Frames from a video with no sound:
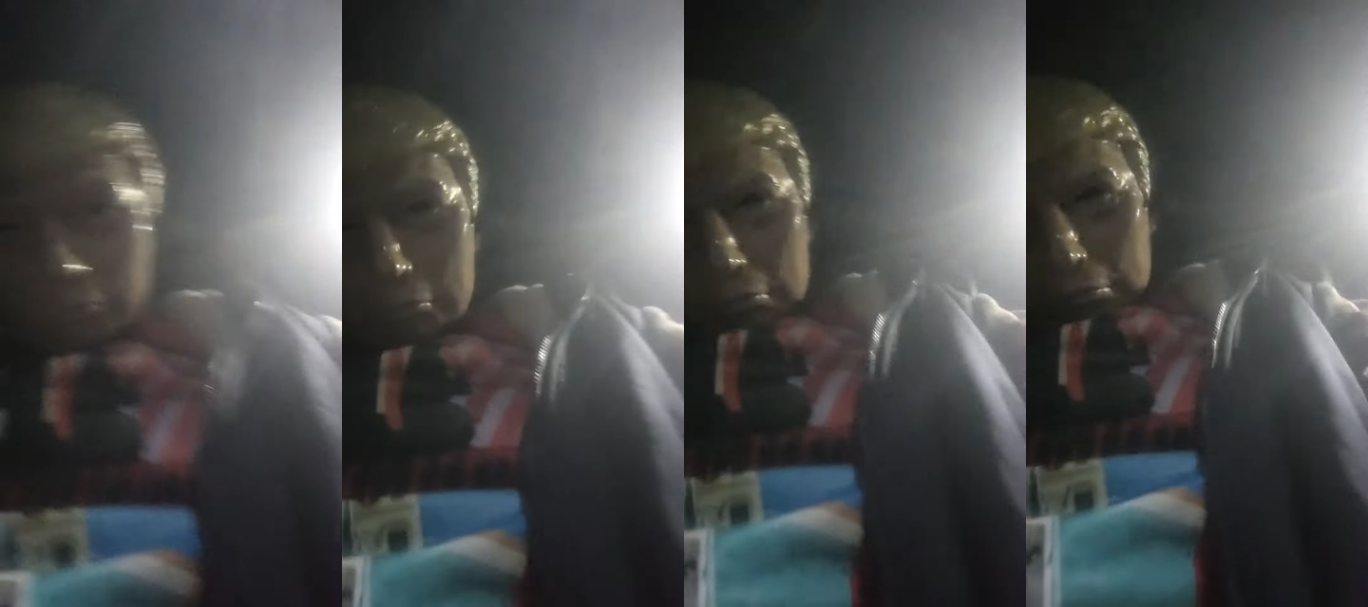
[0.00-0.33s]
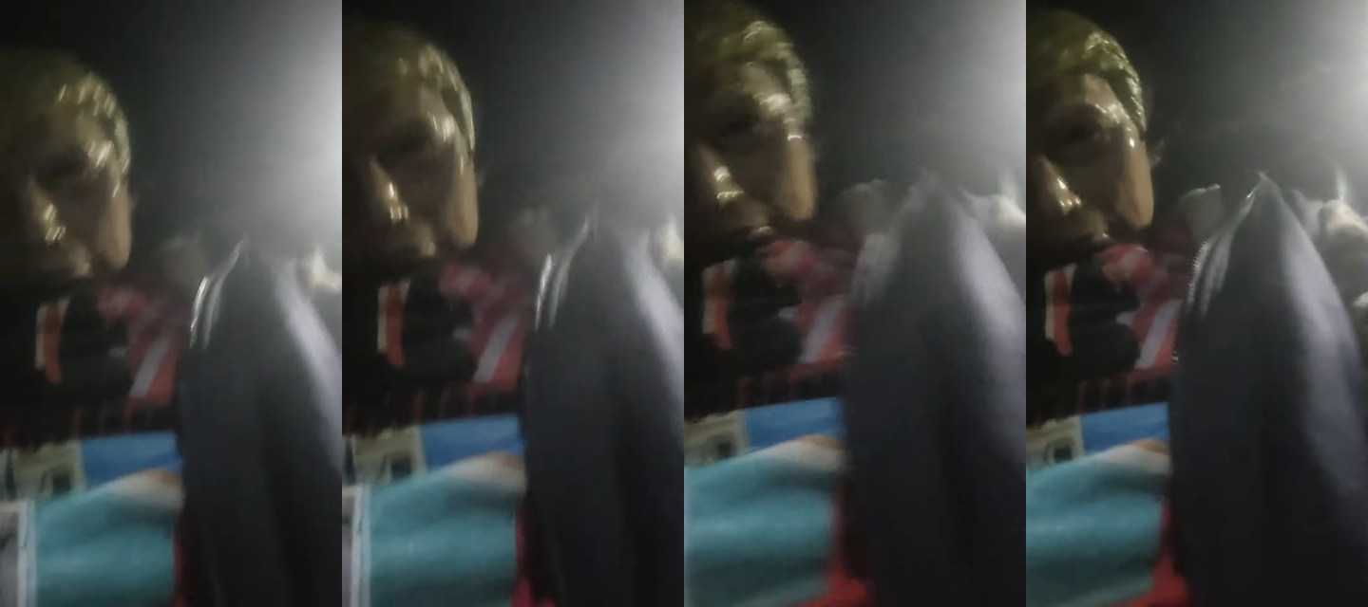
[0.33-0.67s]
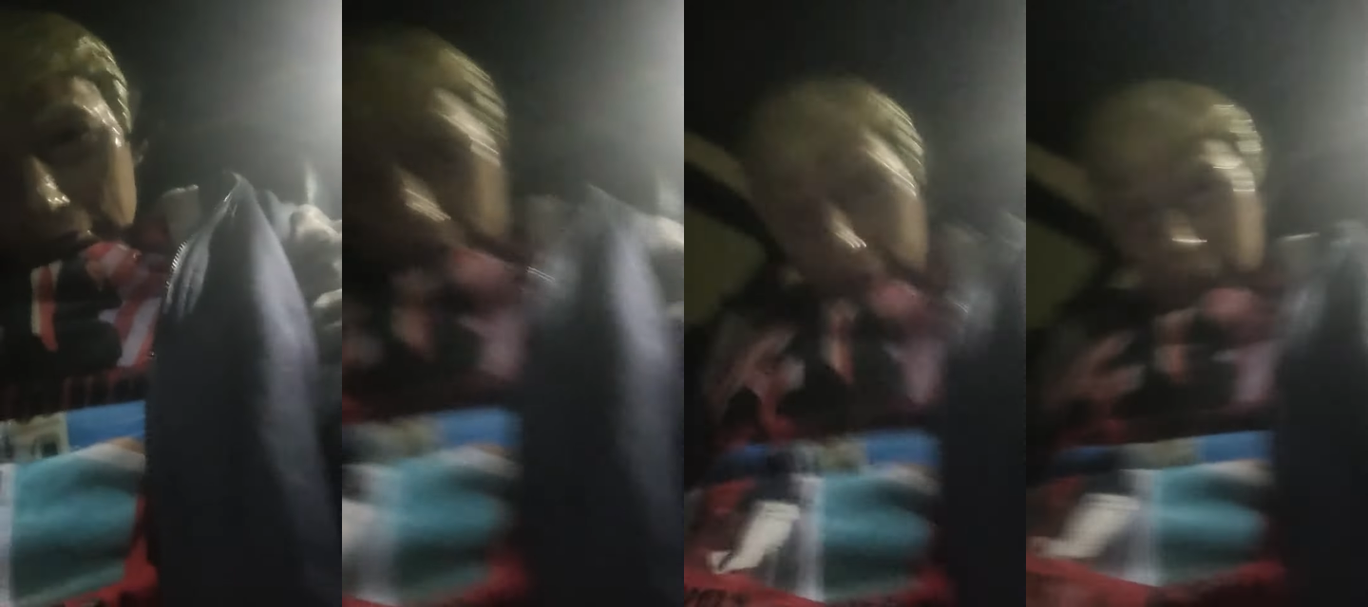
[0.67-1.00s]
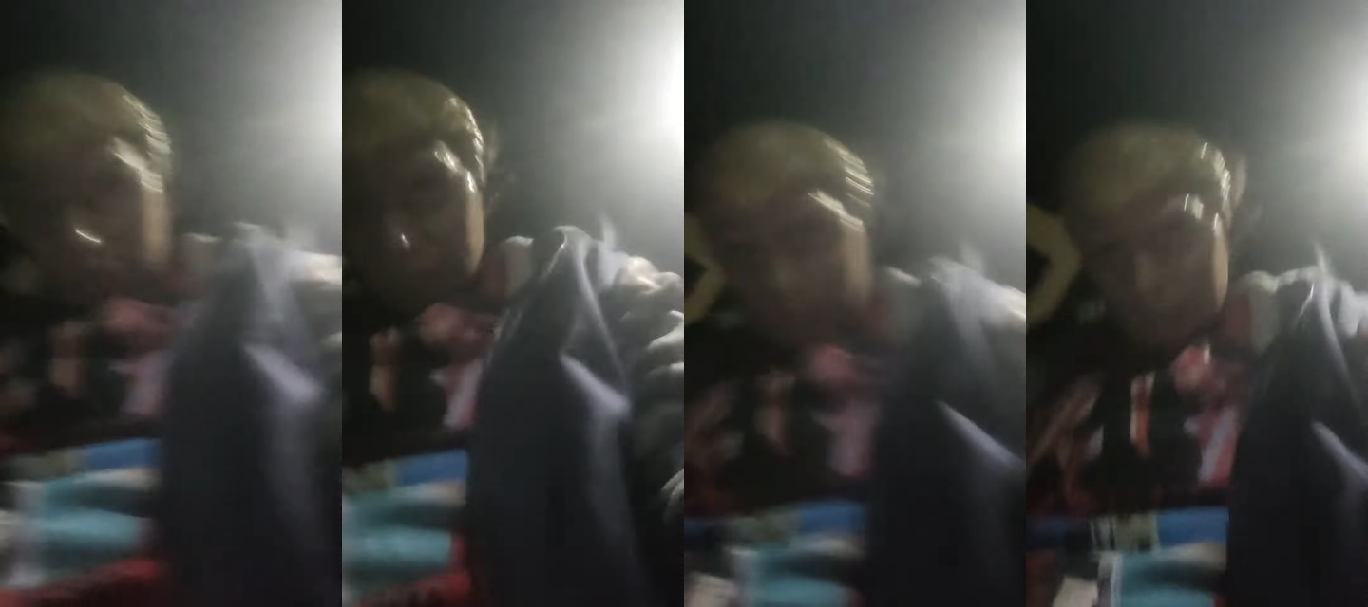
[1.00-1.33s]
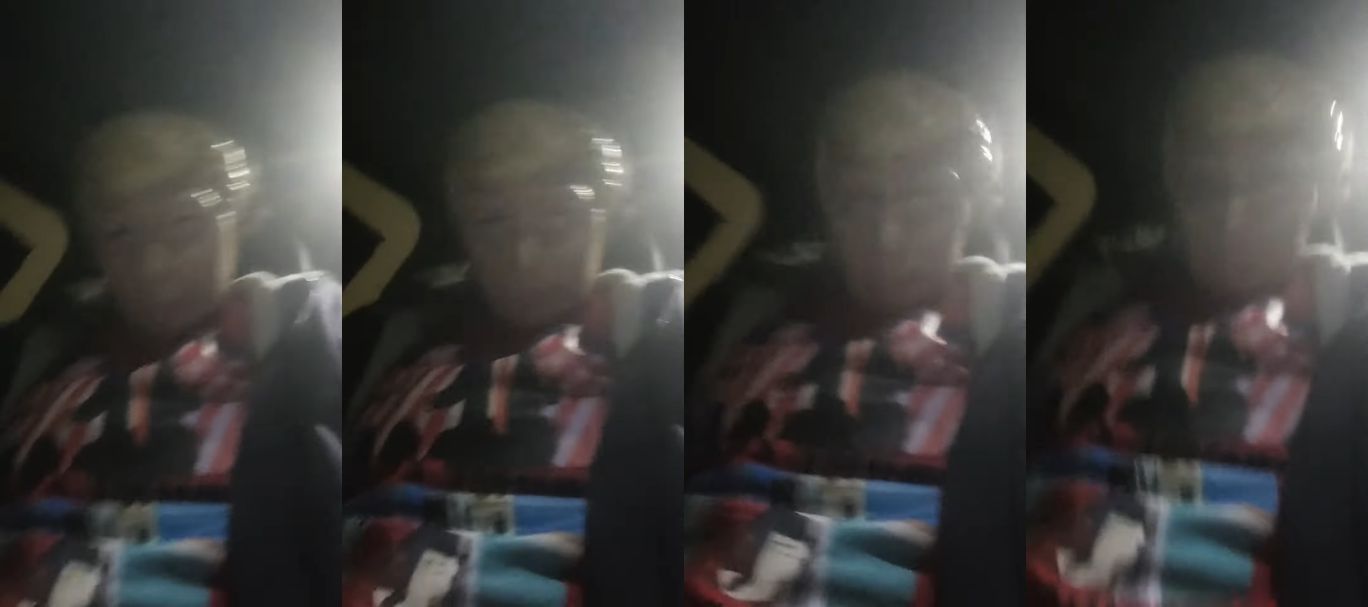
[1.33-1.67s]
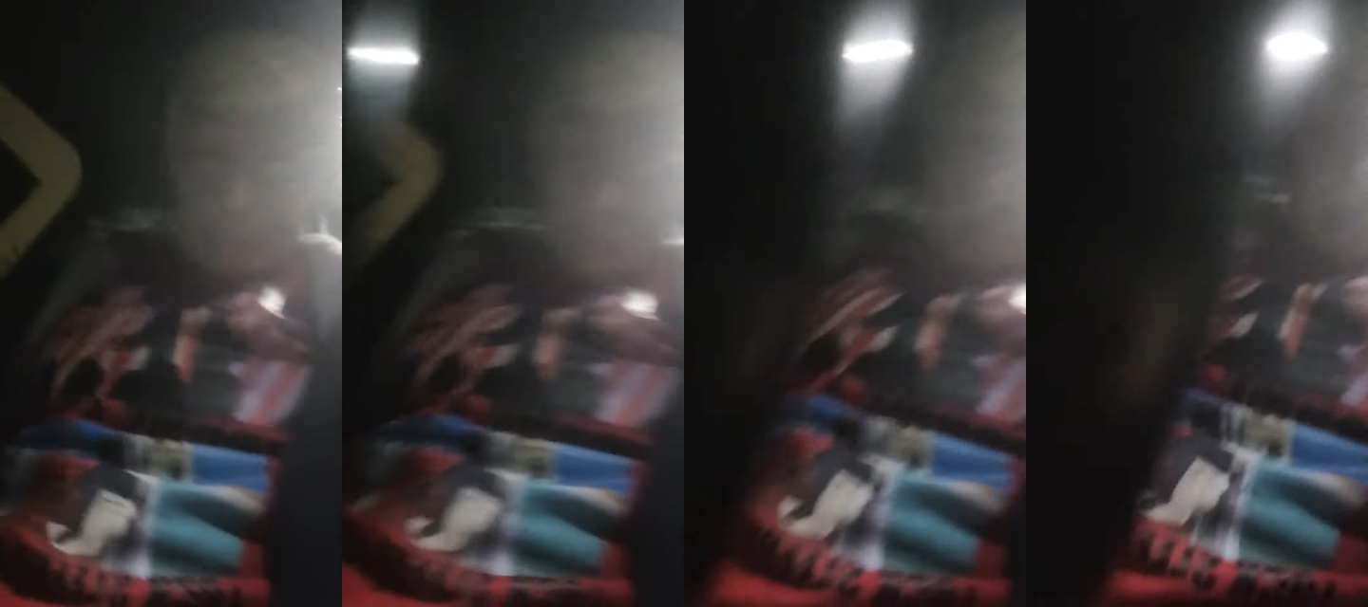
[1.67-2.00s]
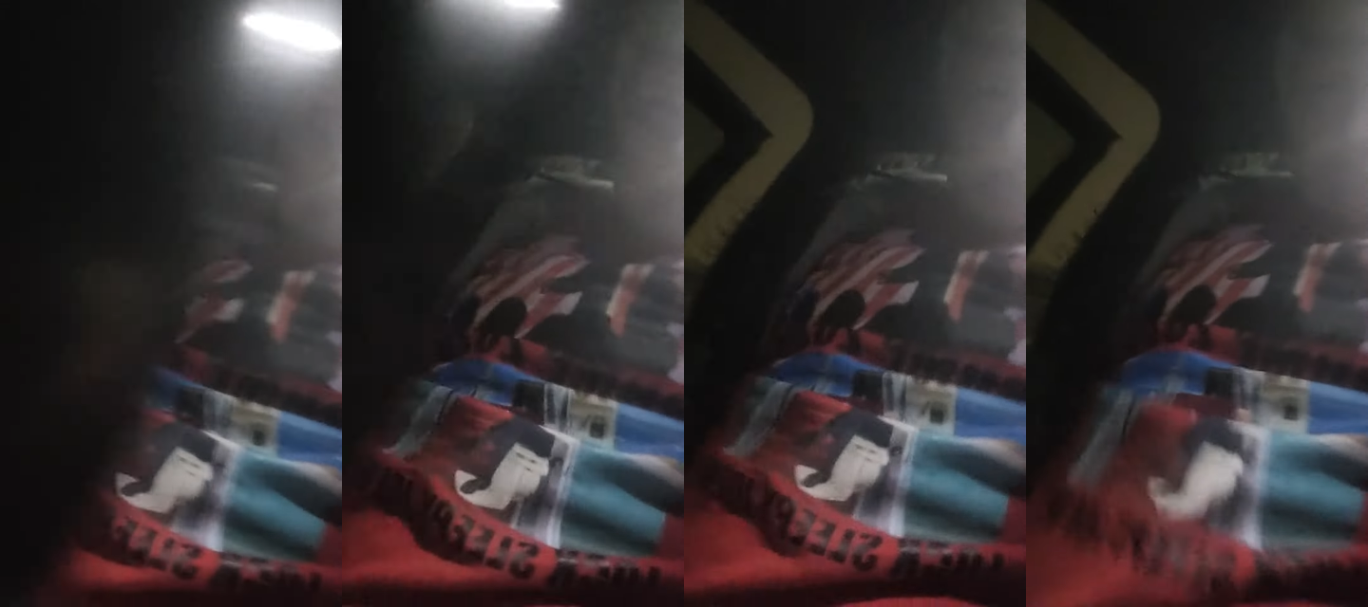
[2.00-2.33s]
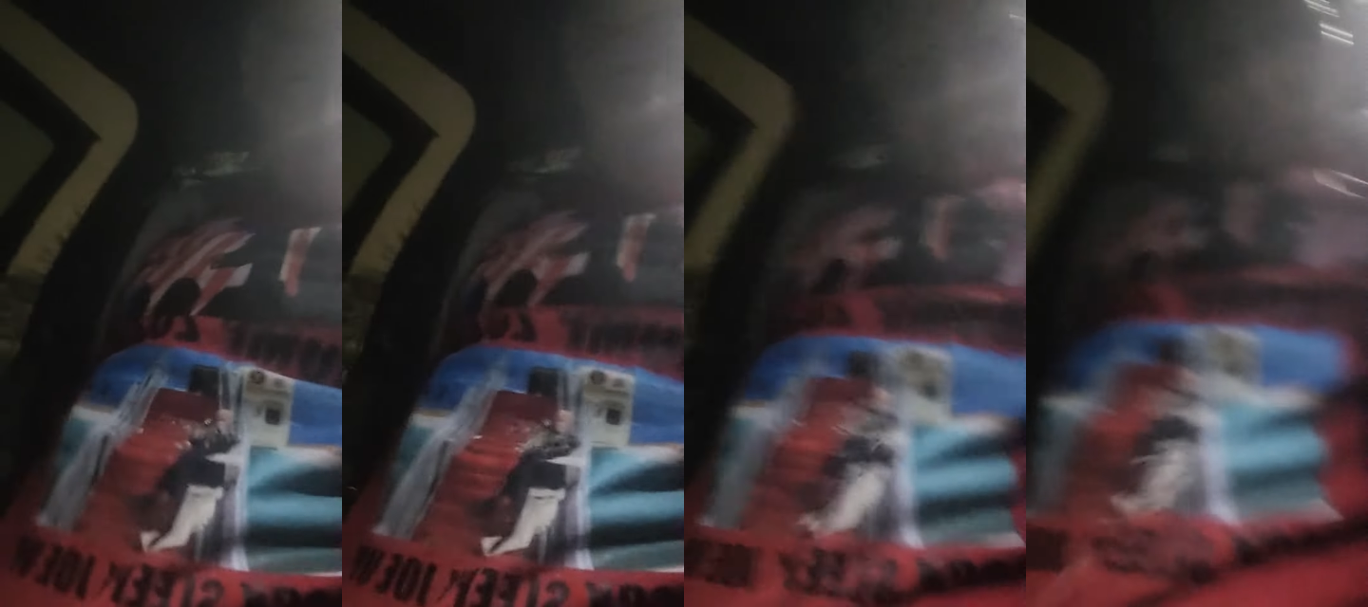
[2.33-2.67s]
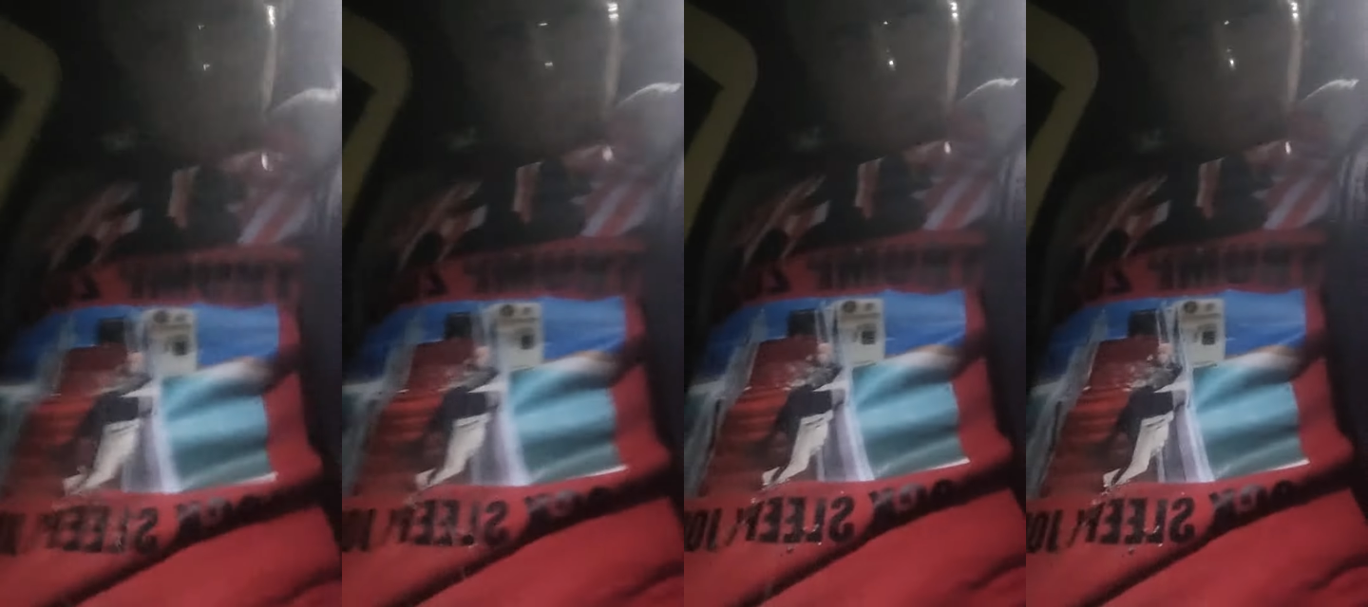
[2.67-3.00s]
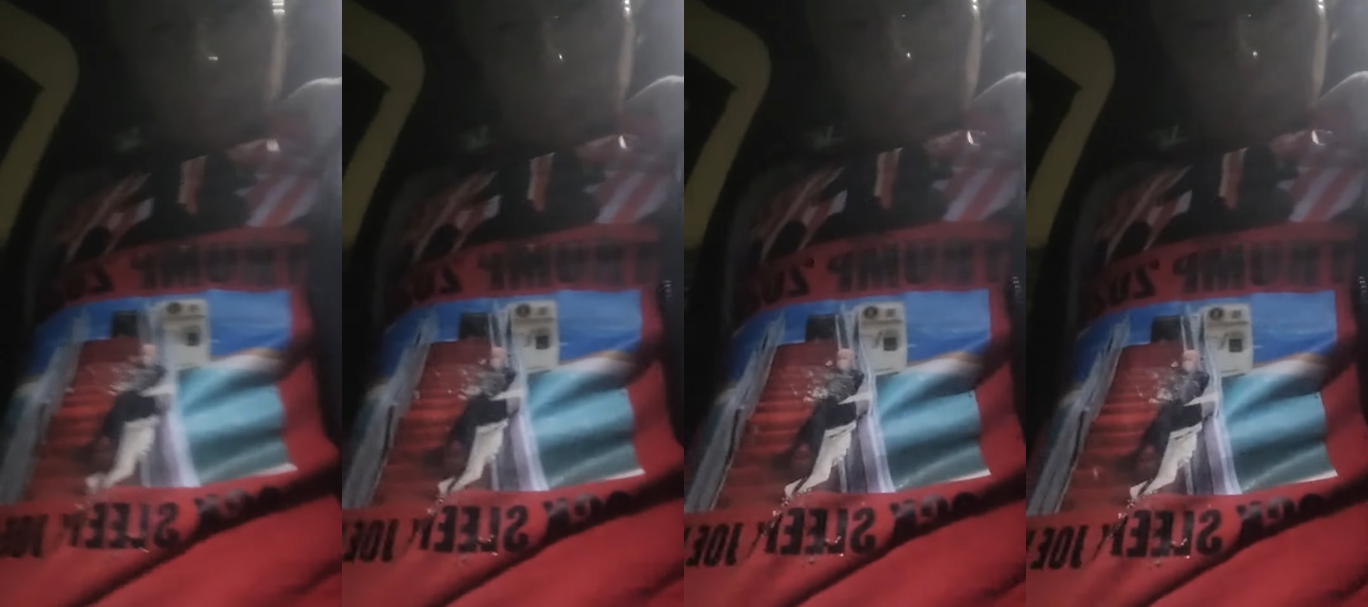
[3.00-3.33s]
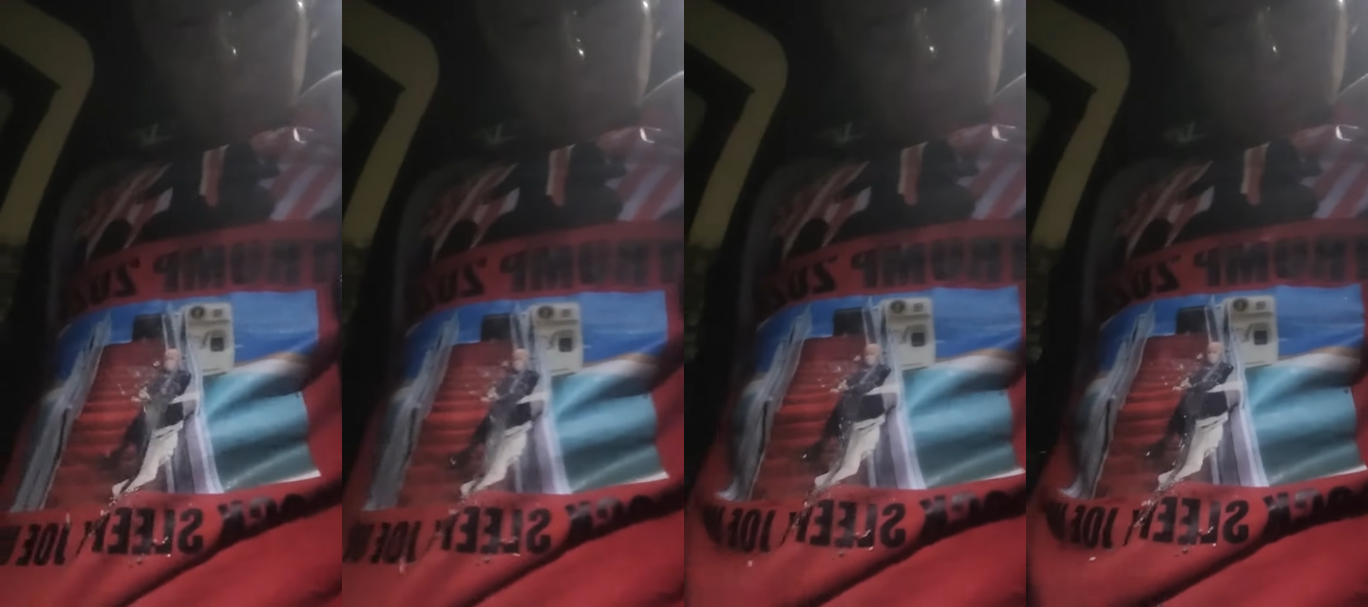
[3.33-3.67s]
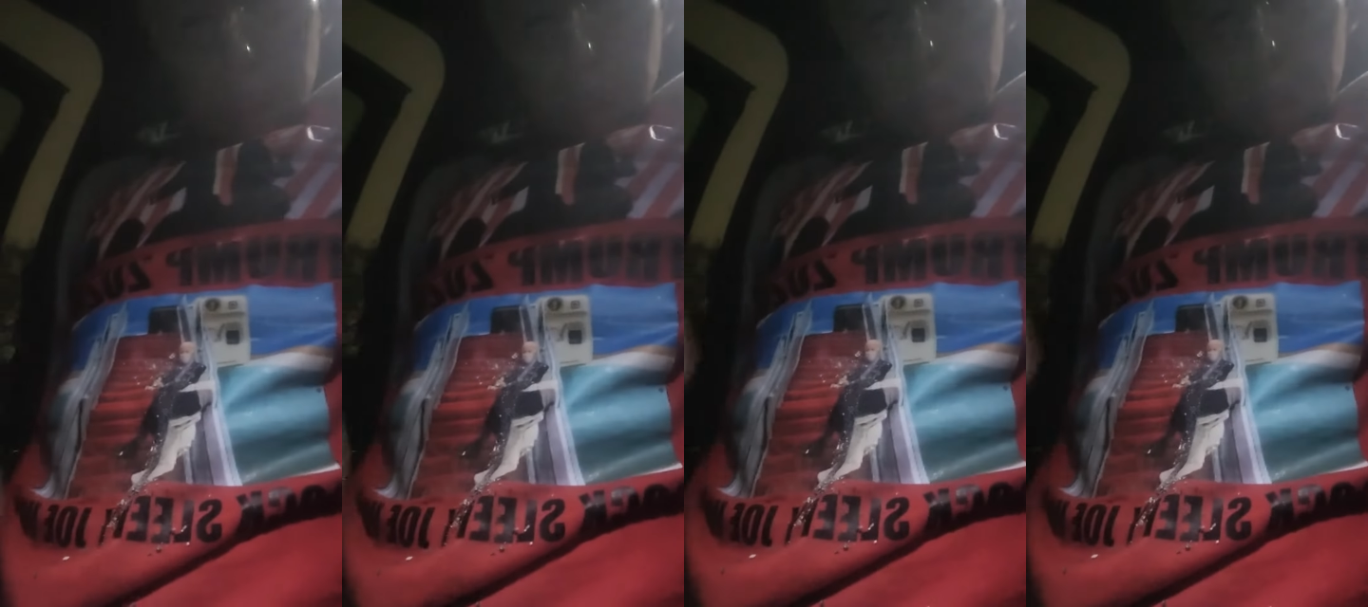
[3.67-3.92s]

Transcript: [unreadable: no face in view]